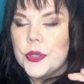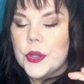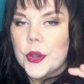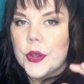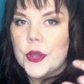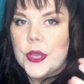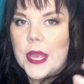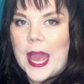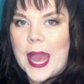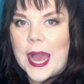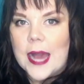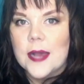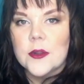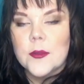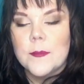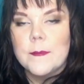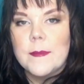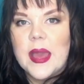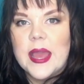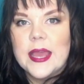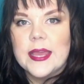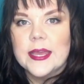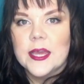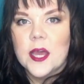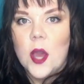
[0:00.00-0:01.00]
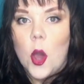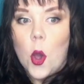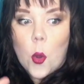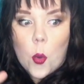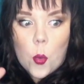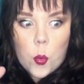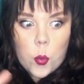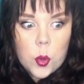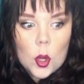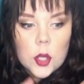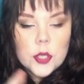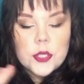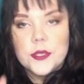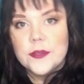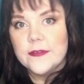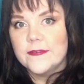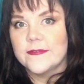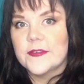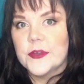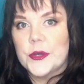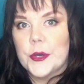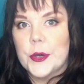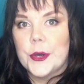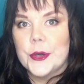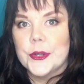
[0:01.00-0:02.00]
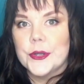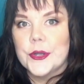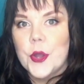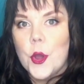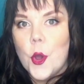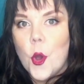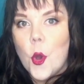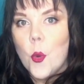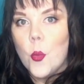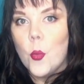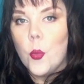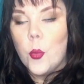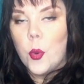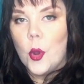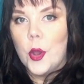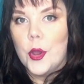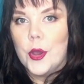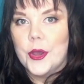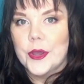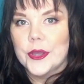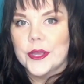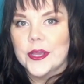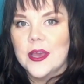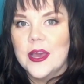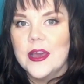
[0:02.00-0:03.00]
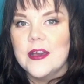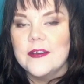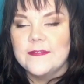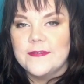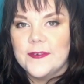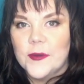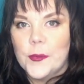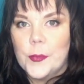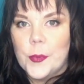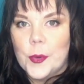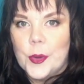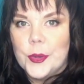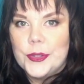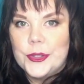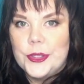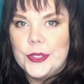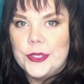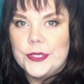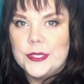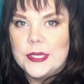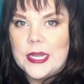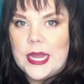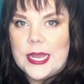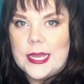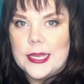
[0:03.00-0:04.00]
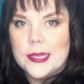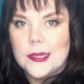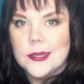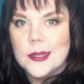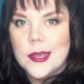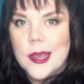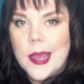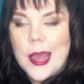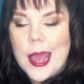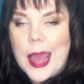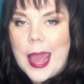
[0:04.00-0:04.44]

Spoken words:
know how to make what you've got work for what you need.